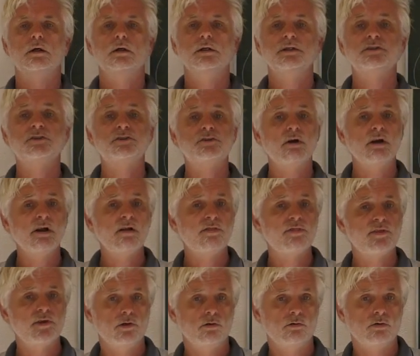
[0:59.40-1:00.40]
In string
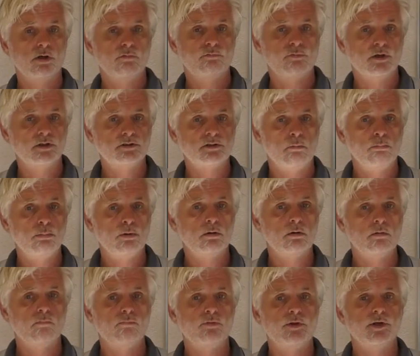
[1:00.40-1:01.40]
theory, for
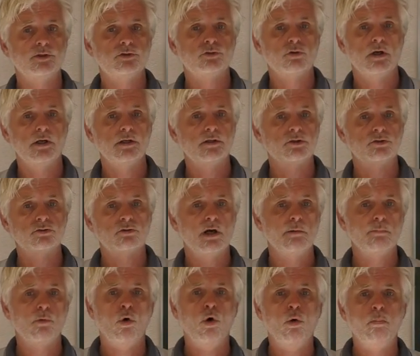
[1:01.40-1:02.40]
example, they try and
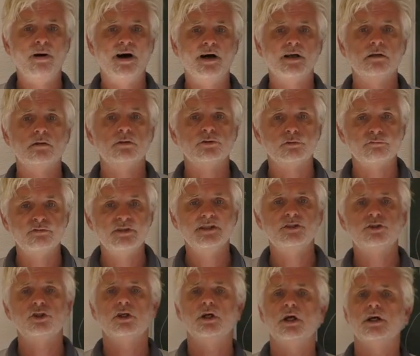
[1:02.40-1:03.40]
describe all particles of
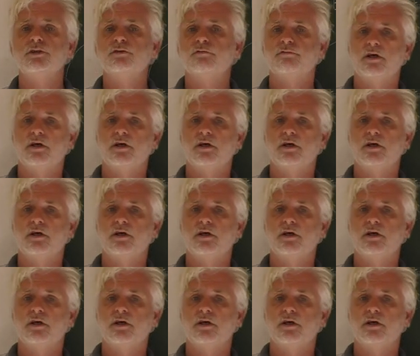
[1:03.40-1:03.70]
nature as